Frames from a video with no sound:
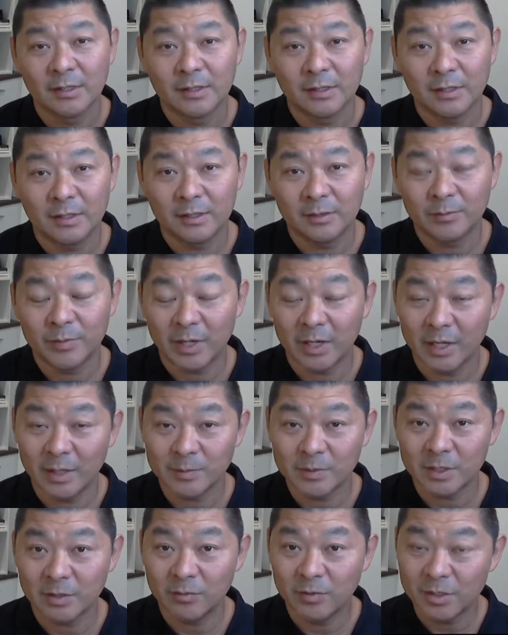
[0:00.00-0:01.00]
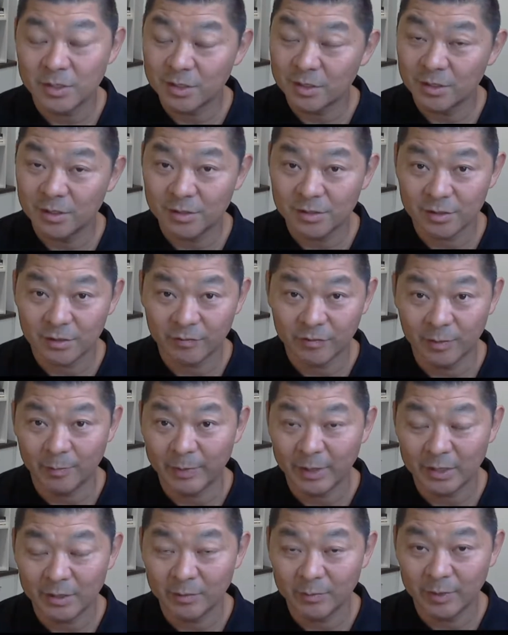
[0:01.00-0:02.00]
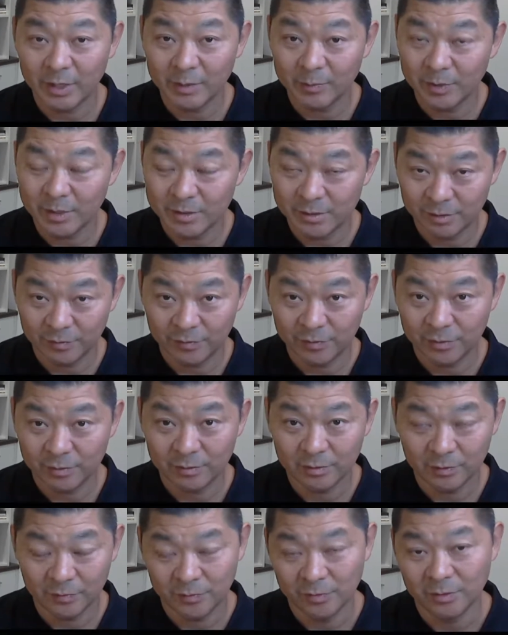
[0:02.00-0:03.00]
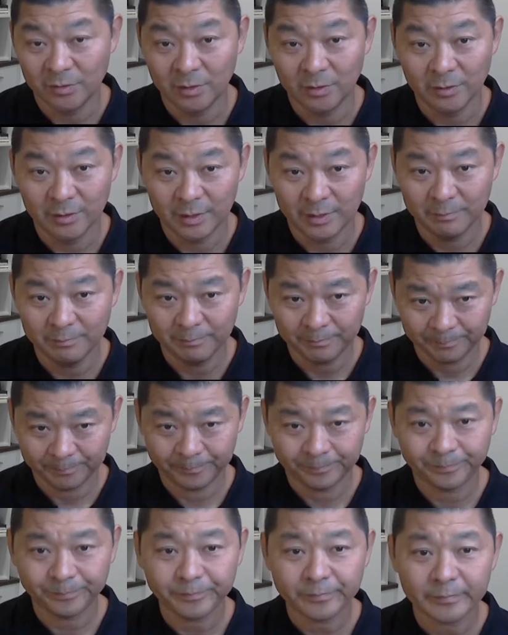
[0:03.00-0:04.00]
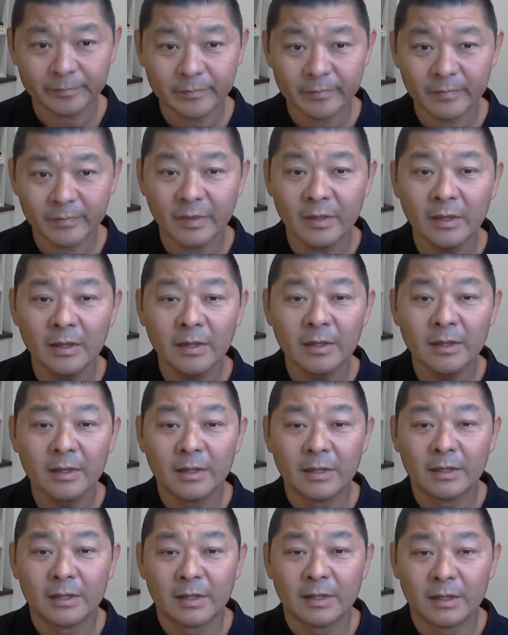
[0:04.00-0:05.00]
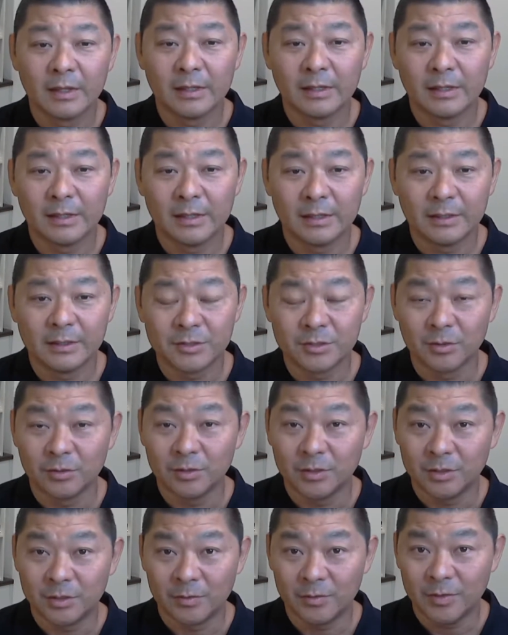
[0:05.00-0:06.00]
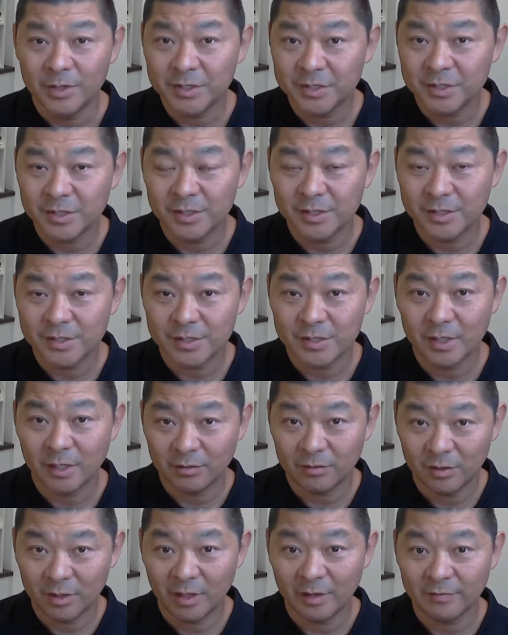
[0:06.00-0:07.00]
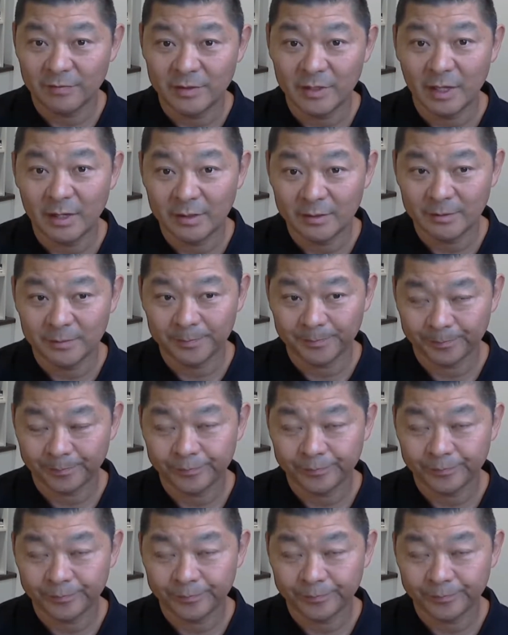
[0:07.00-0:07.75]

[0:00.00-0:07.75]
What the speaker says: and perhaps a research of the panel members if you know them. So the research that you have done